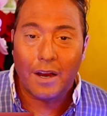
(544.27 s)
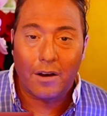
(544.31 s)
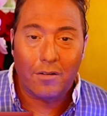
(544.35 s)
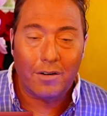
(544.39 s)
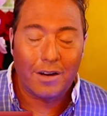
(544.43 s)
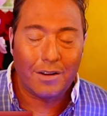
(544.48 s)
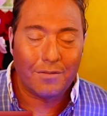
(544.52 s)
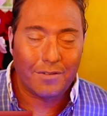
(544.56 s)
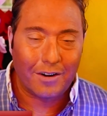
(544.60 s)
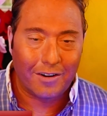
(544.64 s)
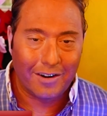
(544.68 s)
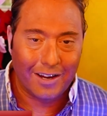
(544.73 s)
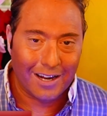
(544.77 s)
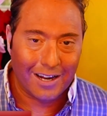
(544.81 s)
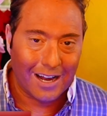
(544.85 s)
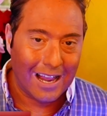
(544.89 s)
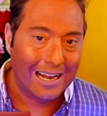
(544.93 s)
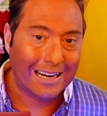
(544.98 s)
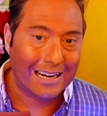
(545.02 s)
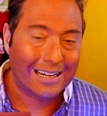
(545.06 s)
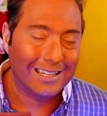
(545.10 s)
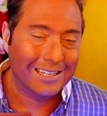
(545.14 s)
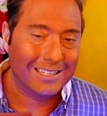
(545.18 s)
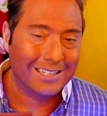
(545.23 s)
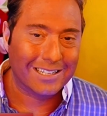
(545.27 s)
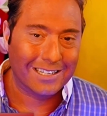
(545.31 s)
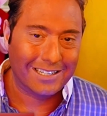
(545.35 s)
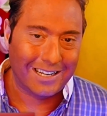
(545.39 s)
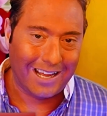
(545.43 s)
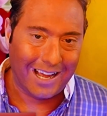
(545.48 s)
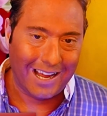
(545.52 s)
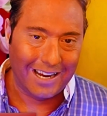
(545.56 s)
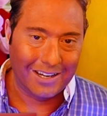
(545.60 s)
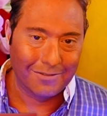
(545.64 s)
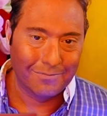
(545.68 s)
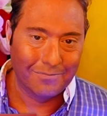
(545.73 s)
very, very unlikely
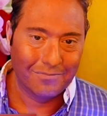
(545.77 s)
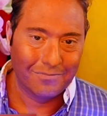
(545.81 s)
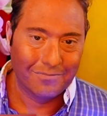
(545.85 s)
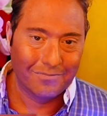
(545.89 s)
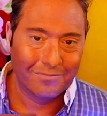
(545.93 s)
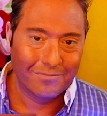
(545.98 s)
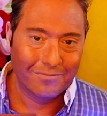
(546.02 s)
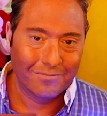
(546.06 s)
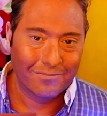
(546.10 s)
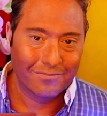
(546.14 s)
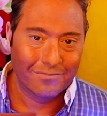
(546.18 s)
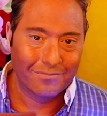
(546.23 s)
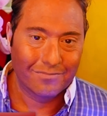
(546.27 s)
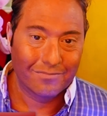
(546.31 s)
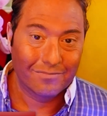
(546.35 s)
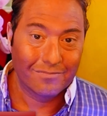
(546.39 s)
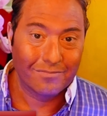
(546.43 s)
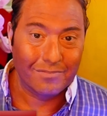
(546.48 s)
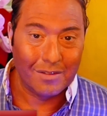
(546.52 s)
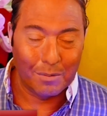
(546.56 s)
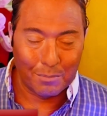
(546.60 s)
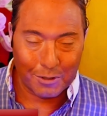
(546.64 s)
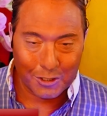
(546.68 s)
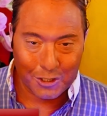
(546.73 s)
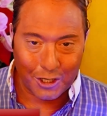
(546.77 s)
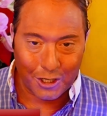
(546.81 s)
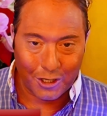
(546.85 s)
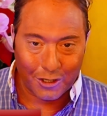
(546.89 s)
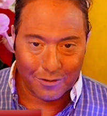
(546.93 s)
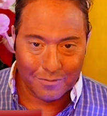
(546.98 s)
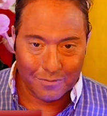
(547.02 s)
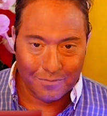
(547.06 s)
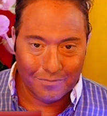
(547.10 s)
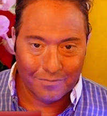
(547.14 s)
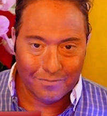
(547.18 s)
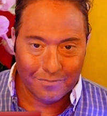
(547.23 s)
today. Number
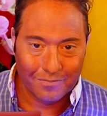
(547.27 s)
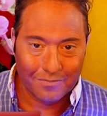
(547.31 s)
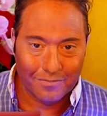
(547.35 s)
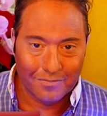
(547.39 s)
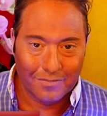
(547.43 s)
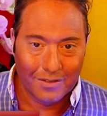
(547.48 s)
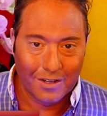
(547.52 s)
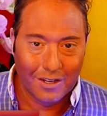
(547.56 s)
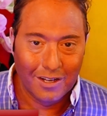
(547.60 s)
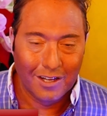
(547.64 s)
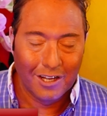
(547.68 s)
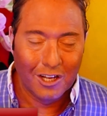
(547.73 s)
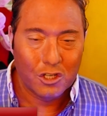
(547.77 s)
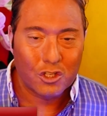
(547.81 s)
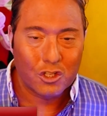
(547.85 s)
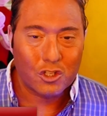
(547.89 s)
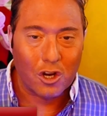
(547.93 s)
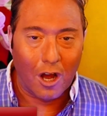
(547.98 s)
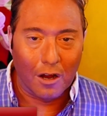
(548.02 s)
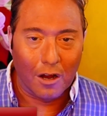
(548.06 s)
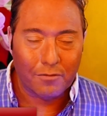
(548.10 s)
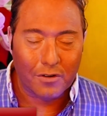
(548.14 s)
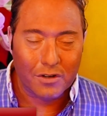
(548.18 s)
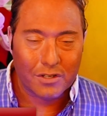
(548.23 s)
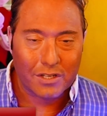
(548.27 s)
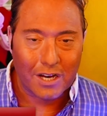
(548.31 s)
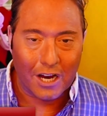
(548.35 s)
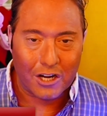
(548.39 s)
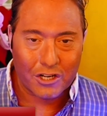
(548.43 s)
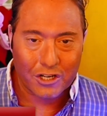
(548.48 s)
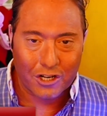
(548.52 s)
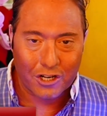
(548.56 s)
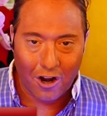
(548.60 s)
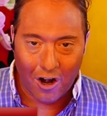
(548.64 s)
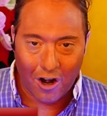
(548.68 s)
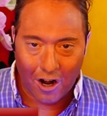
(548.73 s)
two, soft
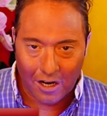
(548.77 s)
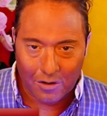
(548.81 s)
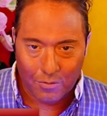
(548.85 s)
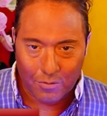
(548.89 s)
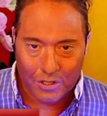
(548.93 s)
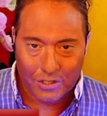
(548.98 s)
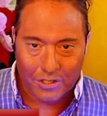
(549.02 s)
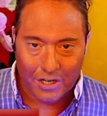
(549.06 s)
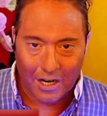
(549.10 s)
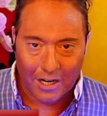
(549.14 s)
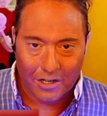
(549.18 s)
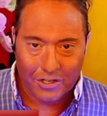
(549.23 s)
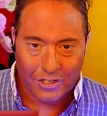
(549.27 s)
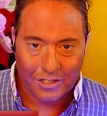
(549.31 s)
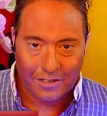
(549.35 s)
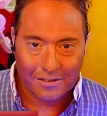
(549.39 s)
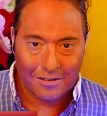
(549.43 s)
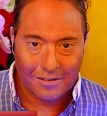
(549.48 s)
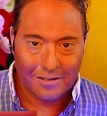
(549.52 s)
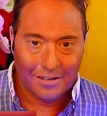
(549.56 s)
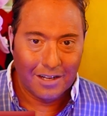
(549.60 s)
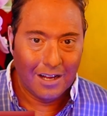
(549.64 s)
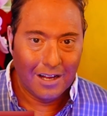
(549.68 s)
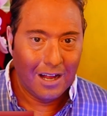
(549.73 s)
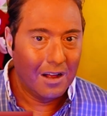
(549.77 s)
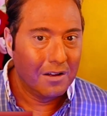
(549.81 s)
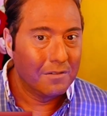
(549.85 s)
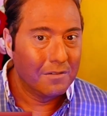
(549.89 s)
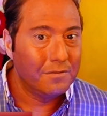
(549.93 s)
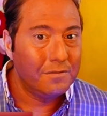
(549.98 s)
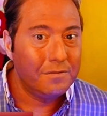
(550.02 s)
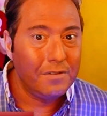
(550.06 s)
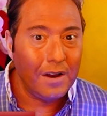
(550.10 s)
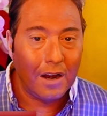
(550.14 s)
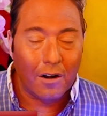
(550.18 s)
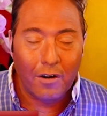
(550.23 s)
recession, hard recession.
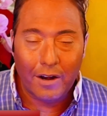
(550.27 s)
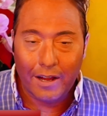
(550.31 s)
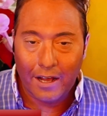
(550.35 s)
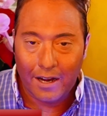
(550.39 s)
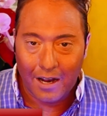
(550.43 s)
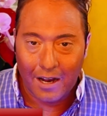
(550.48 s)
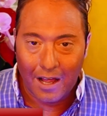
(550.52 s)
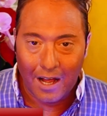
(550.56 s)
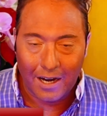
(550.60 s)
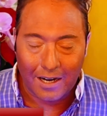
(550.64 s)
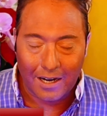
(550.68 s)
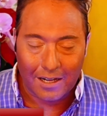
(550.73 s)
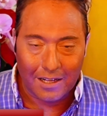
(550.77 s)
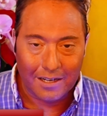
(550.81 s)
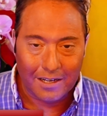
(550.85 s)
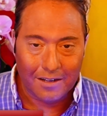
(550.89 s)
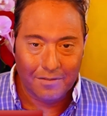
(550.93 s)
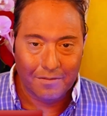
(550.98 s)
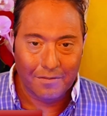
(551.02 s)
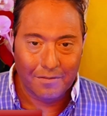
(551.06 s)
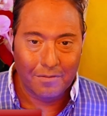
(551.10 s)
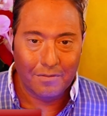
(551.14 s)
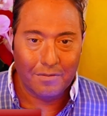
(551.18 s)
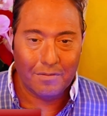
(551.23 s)
Very unlikely.